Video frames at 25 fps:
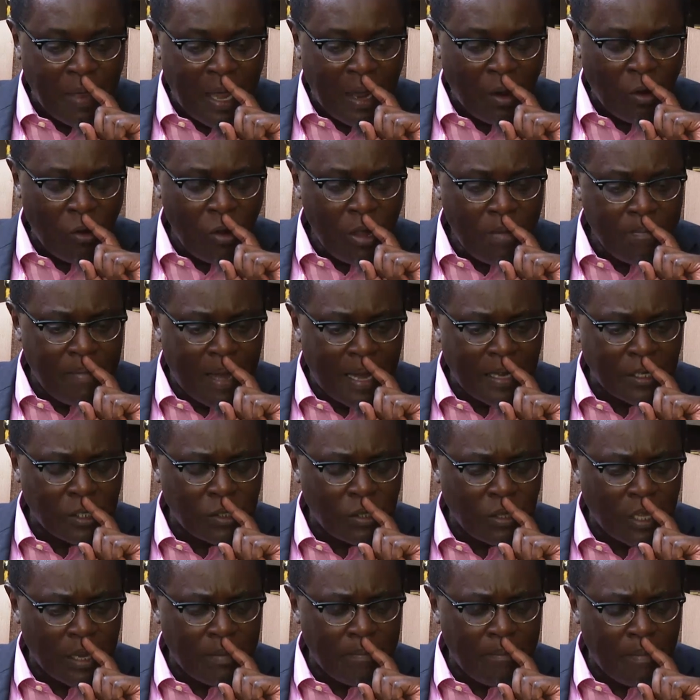going back
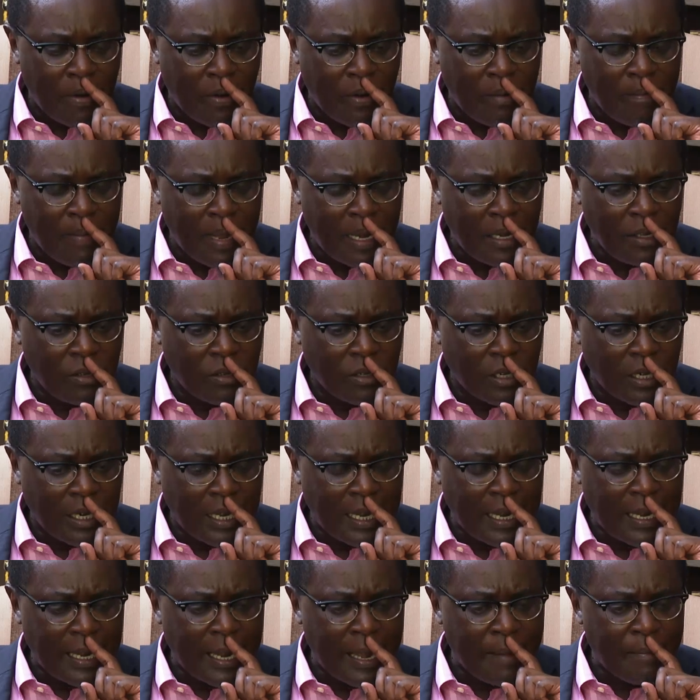to the rebellion
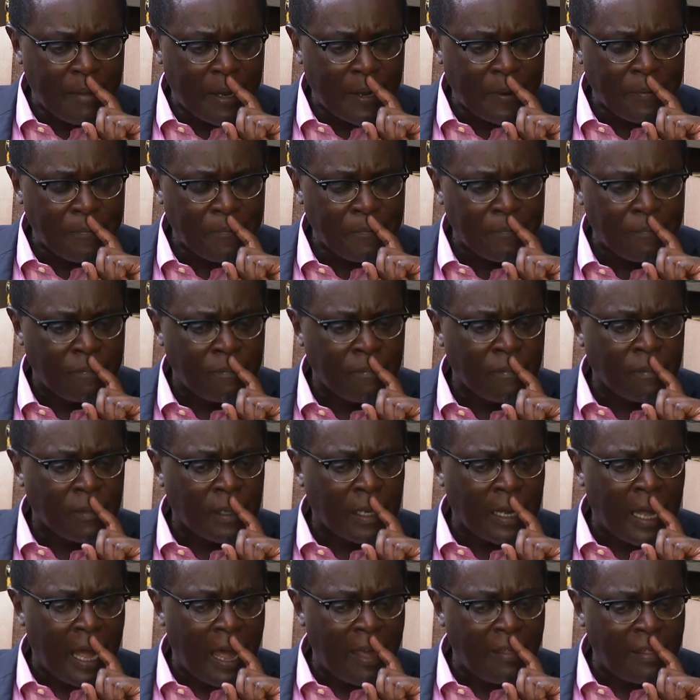in Yema,
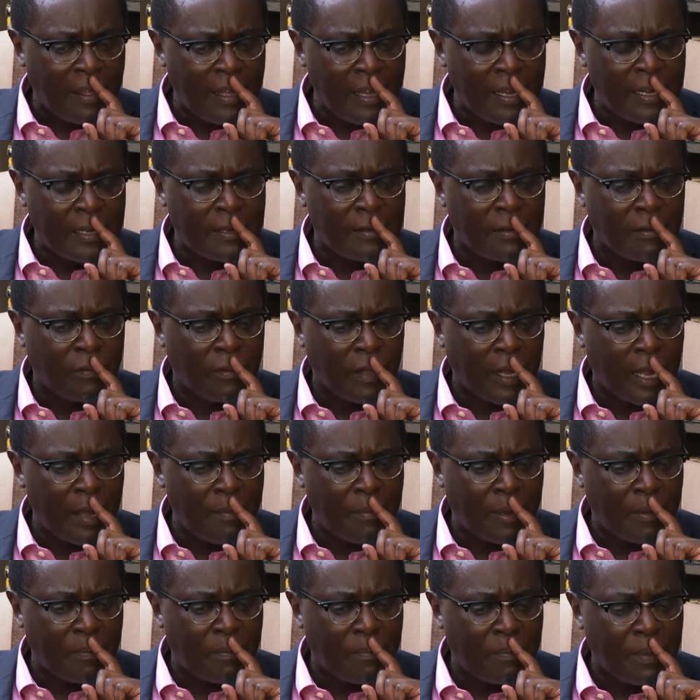I think the
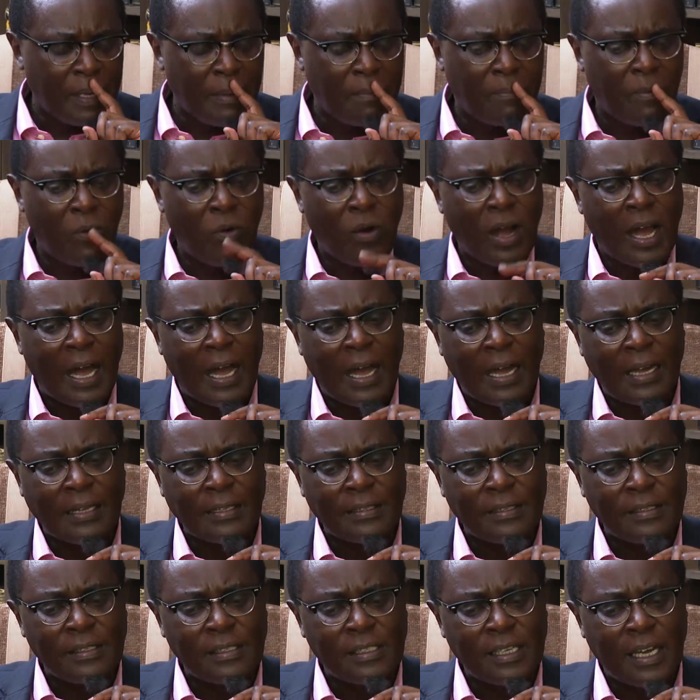Yema people are
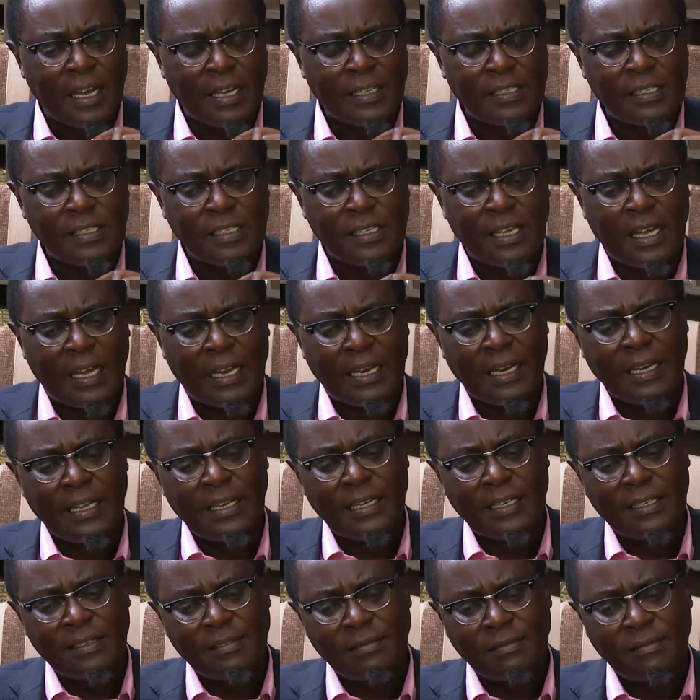just a
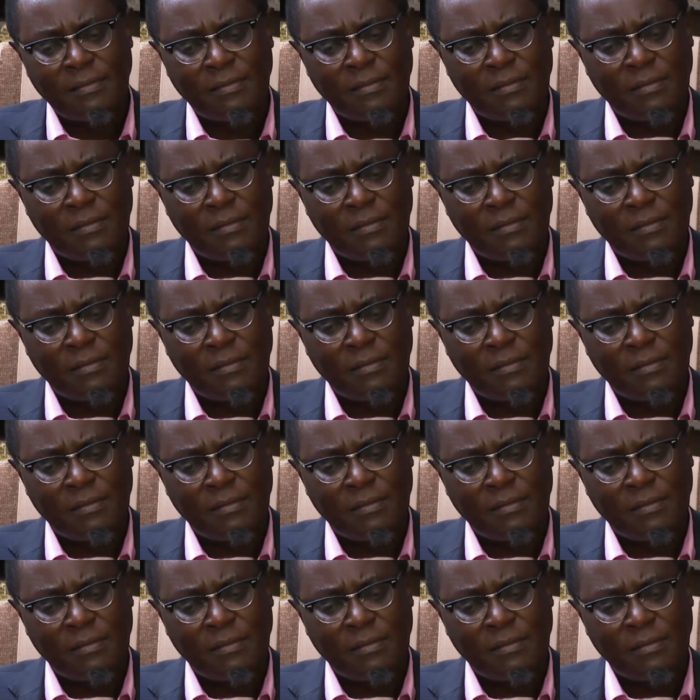little